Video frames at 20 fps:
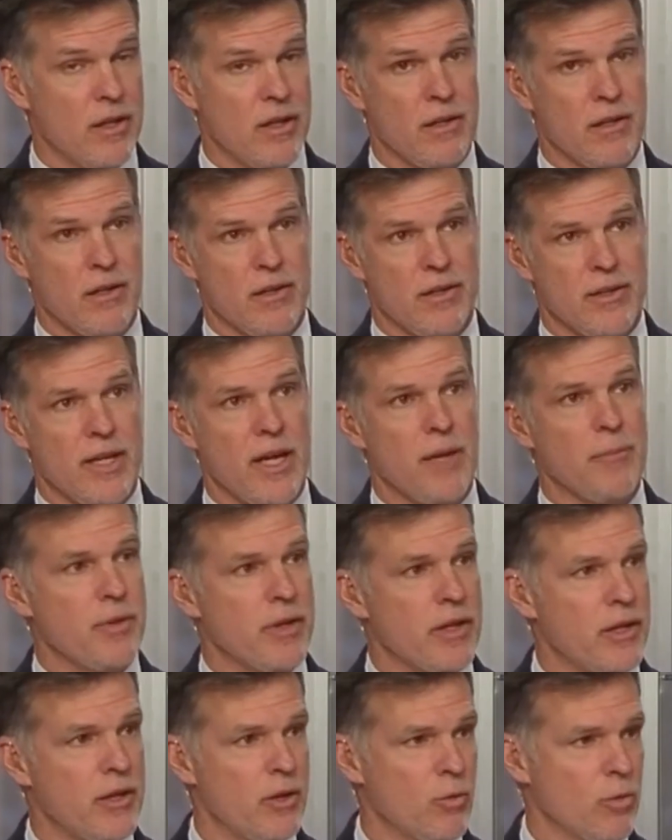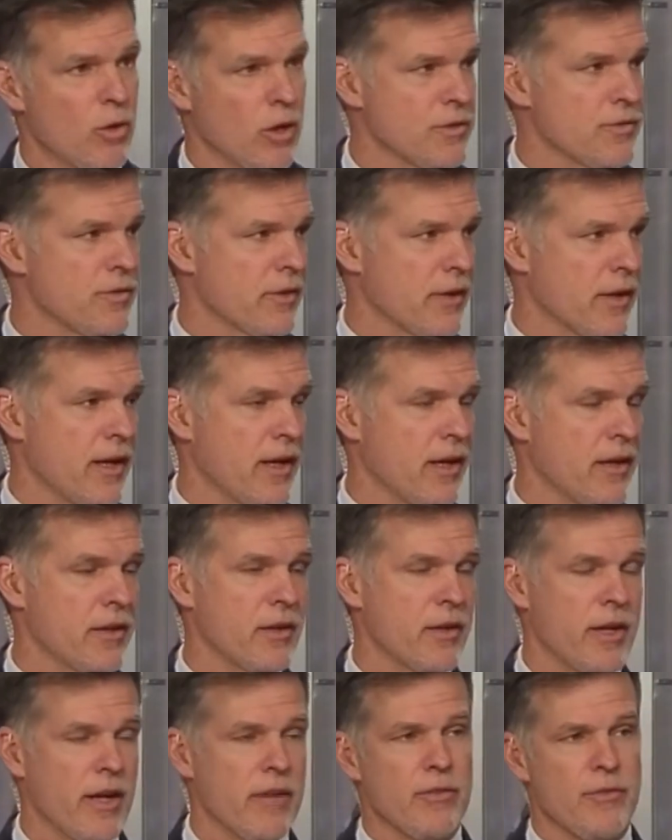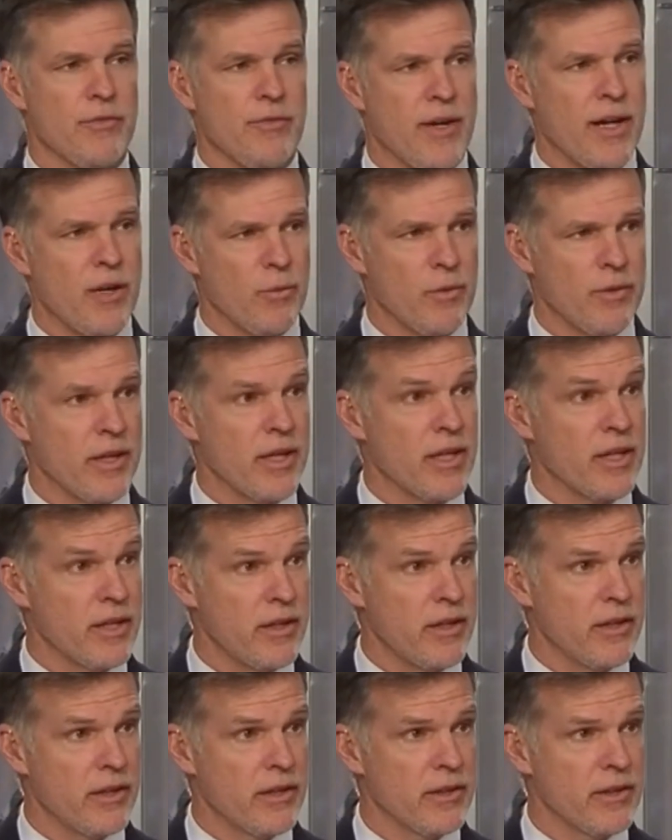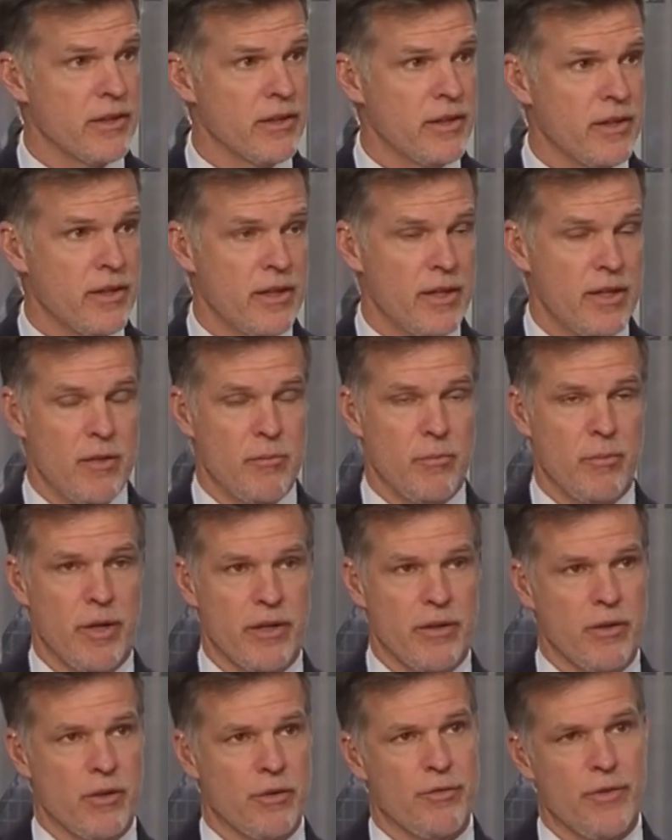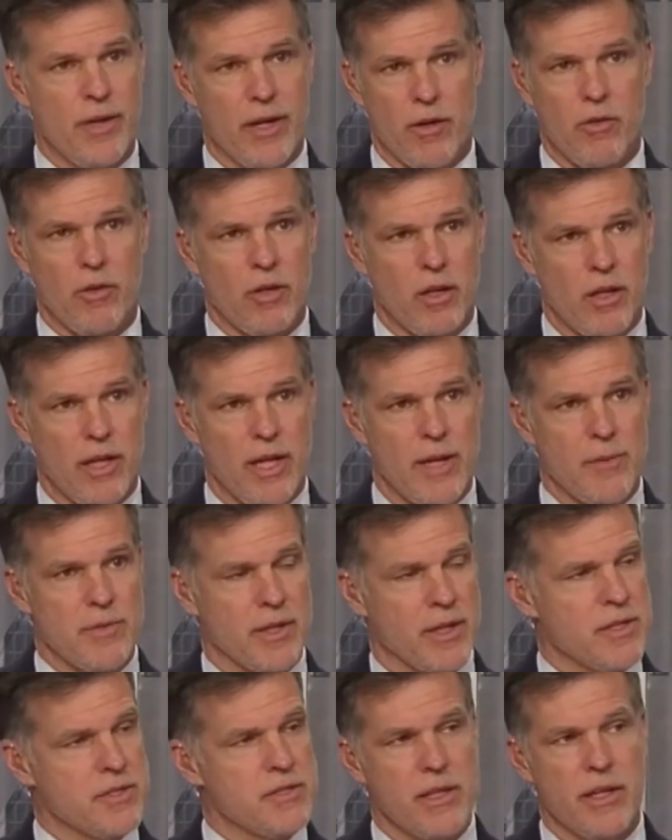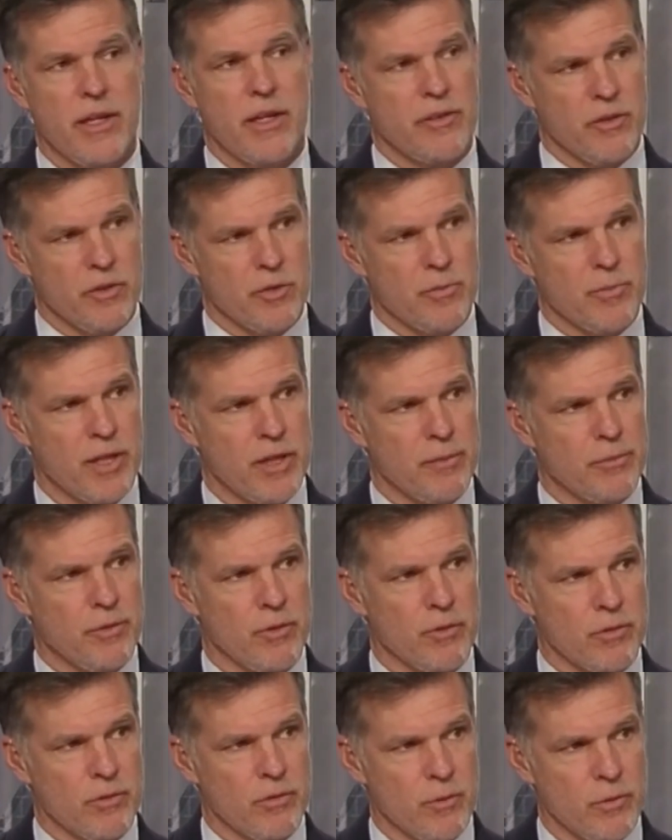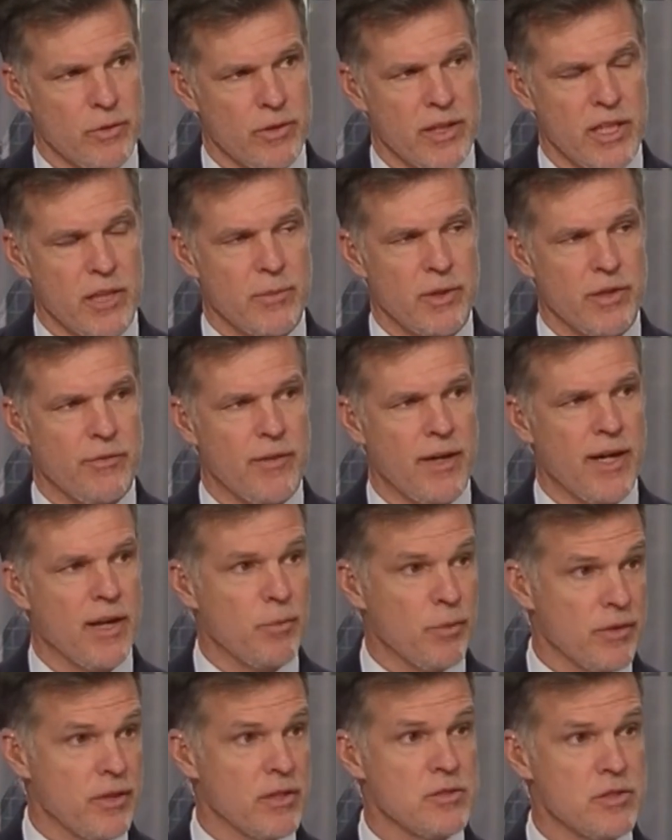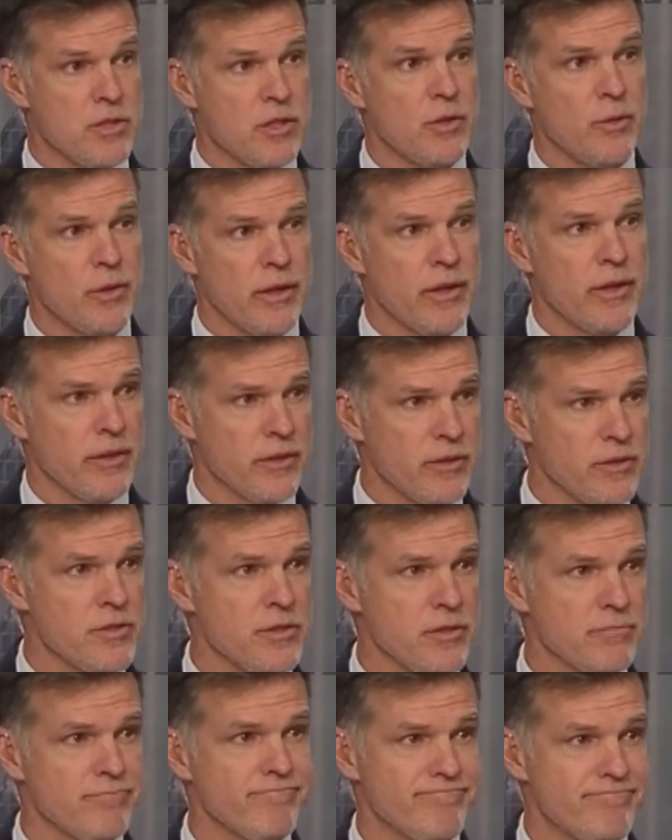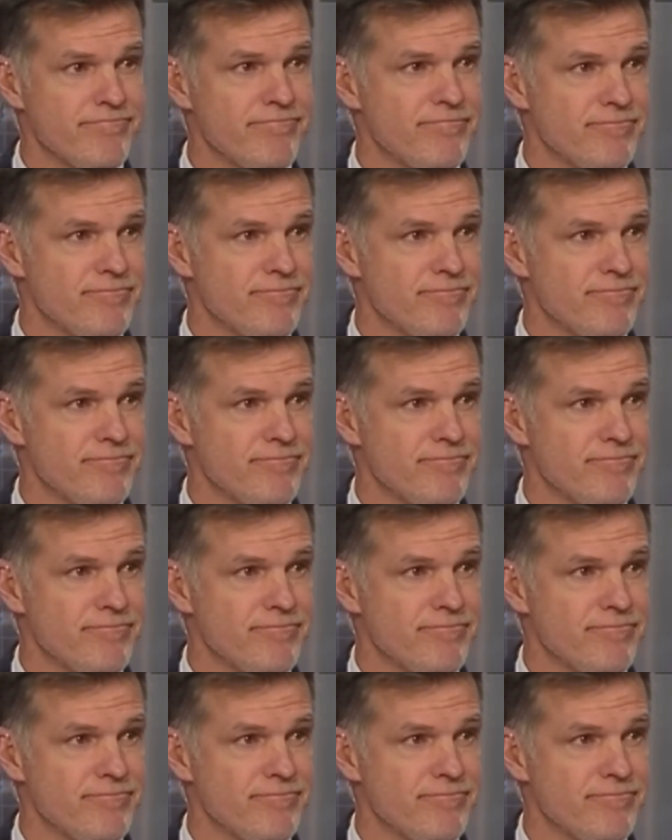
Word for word: Uh, a deputy who works for the county, you'd have to file it within a year. But your federal claims against any of those people would need to be filed within two years.